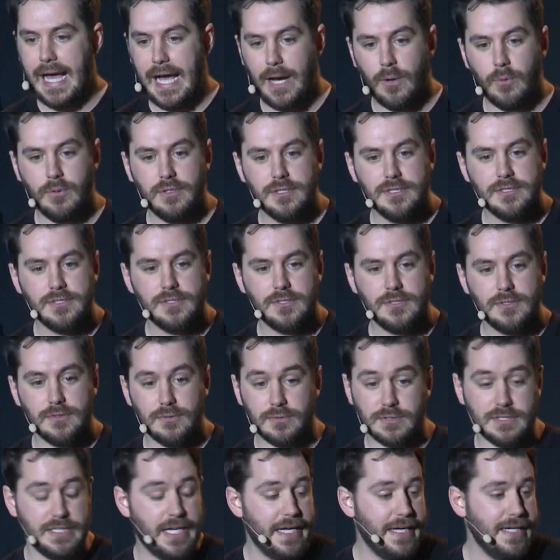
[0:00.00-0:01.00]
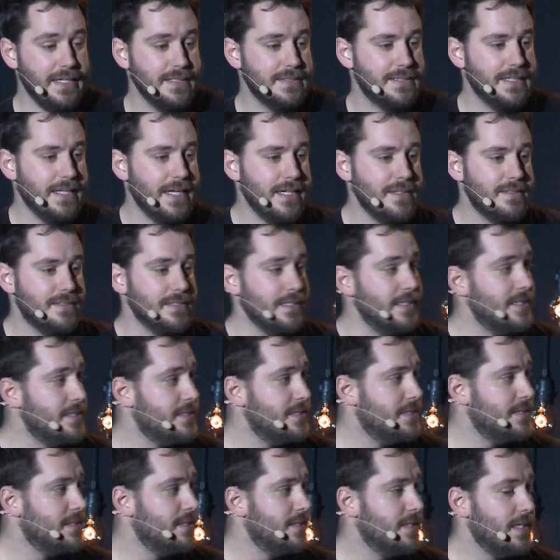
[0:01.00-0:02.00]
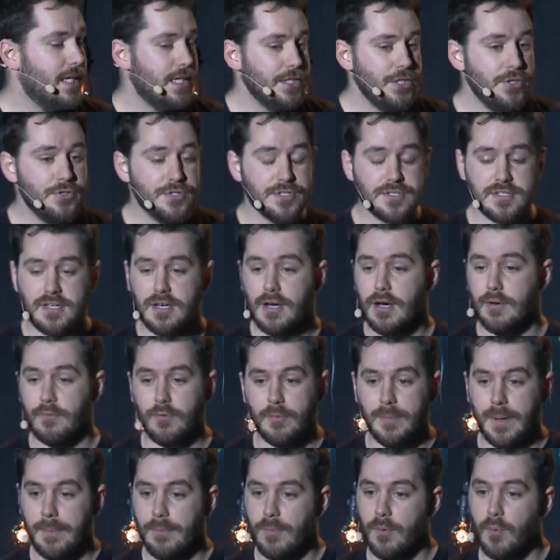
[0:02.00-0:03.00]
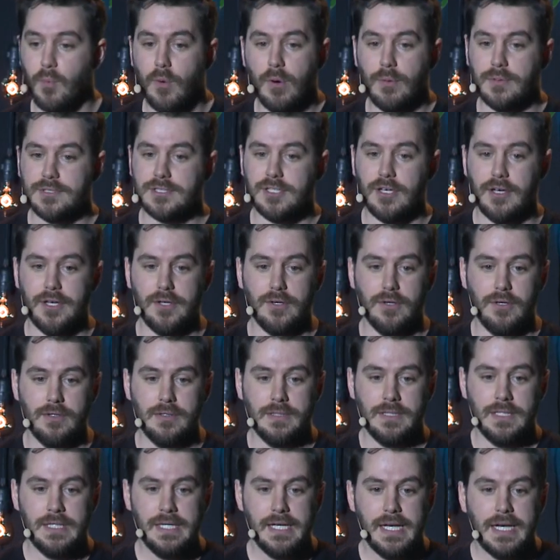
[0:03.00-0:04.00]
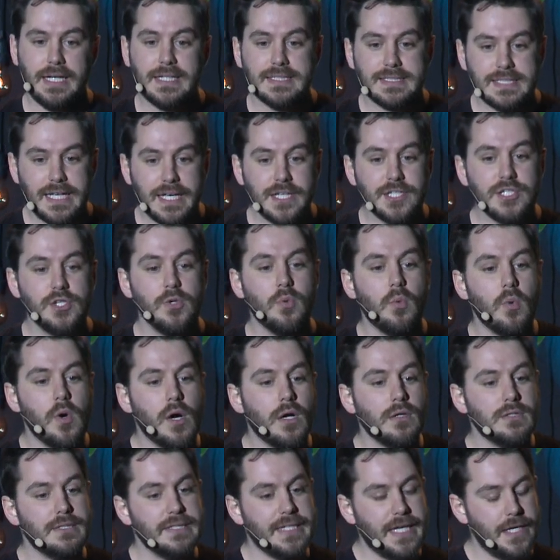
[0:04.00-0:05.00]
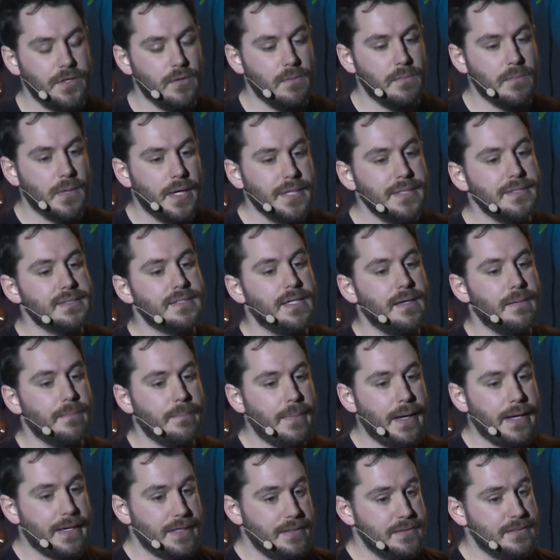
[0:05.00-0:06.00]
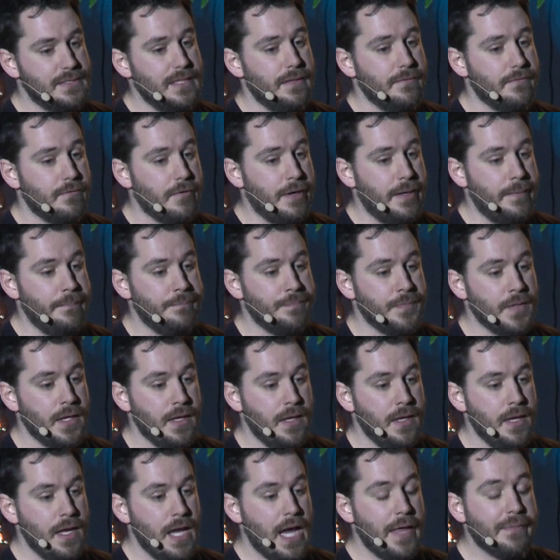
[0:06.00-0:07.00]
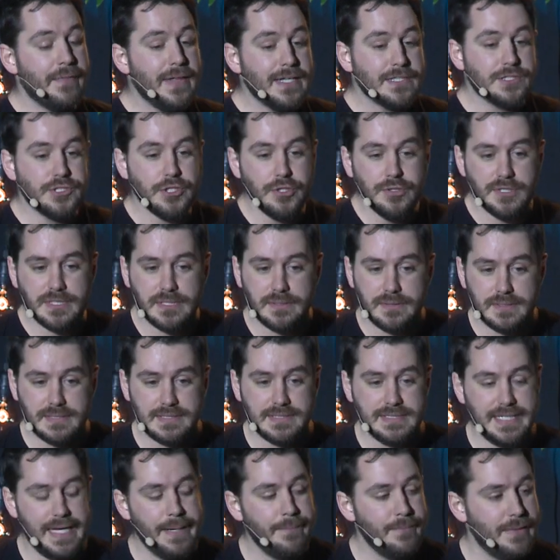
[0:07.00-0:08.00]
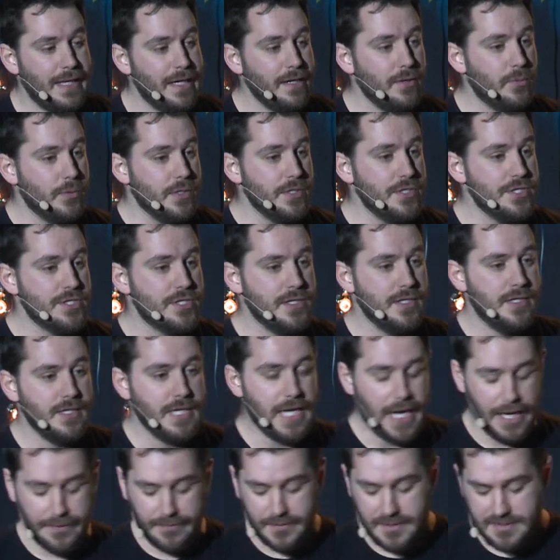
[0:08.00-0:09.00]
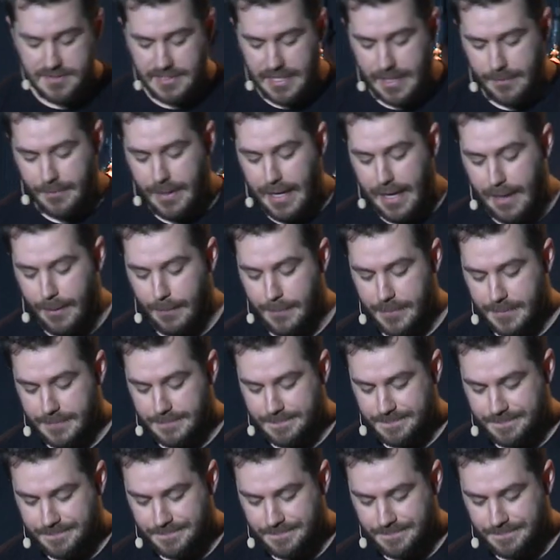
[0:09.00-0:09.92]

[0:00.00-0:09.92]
hours or days later, and you just can't remember what was going on. And it takes you a while to get your mindset back into that frame. And that's using the same language and the same app.